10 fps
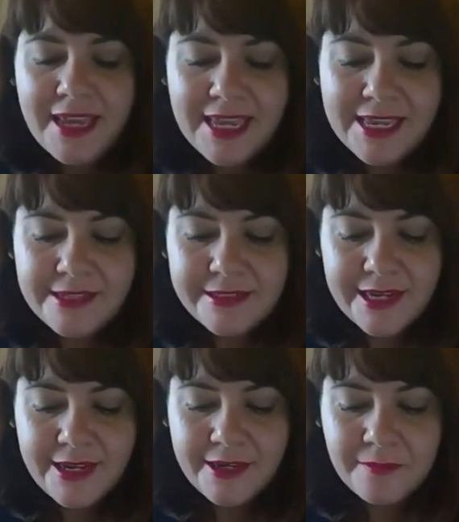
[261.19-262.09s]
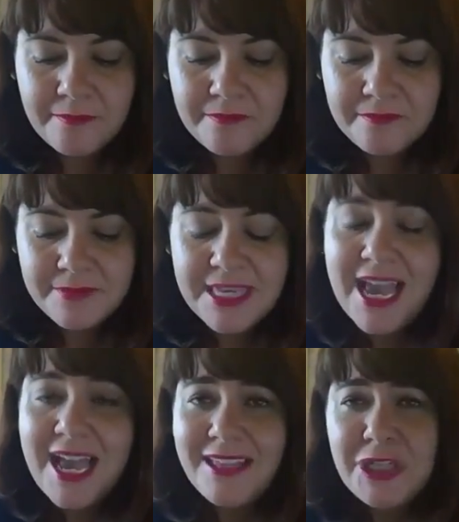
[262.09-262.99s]
And
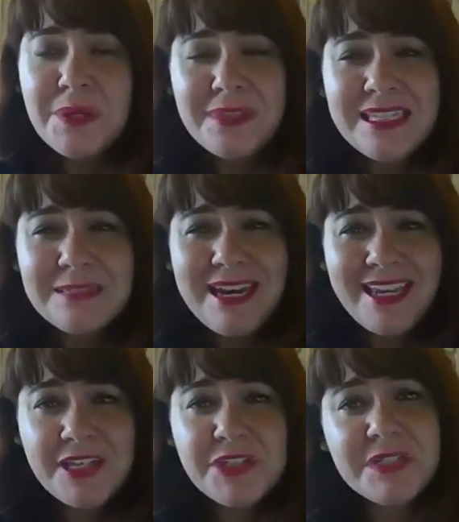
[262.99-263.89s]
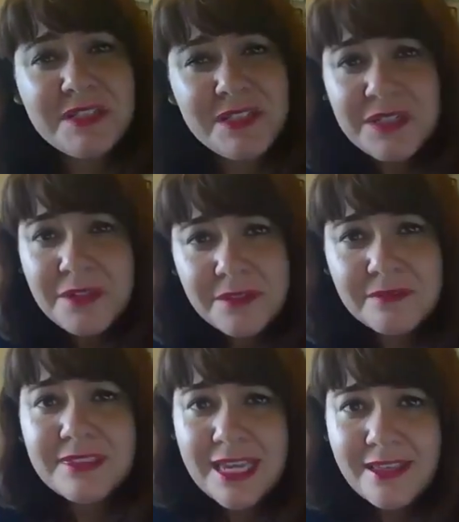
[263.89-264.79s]
yeah, these medications
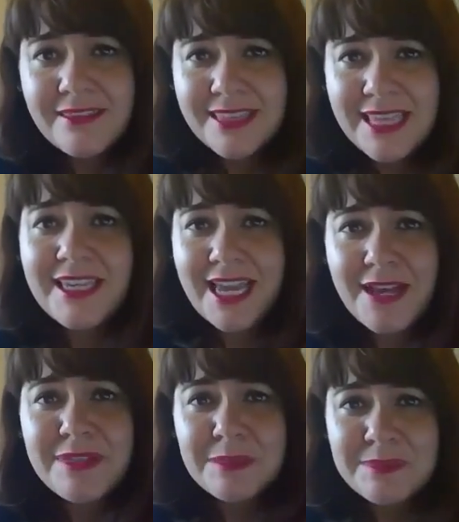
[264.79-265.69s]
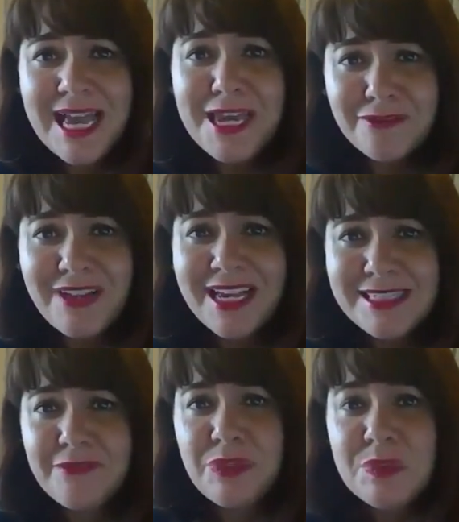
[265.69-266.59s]
too, they can have some side
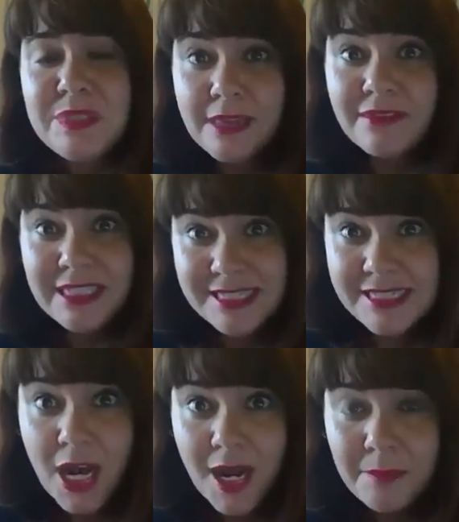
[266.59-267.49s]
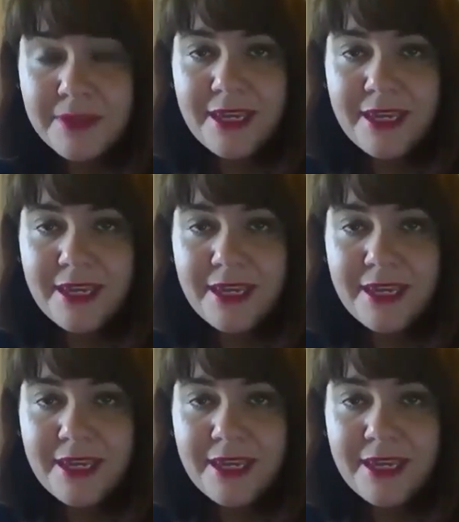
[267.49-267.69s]
effects if you suddenly stop.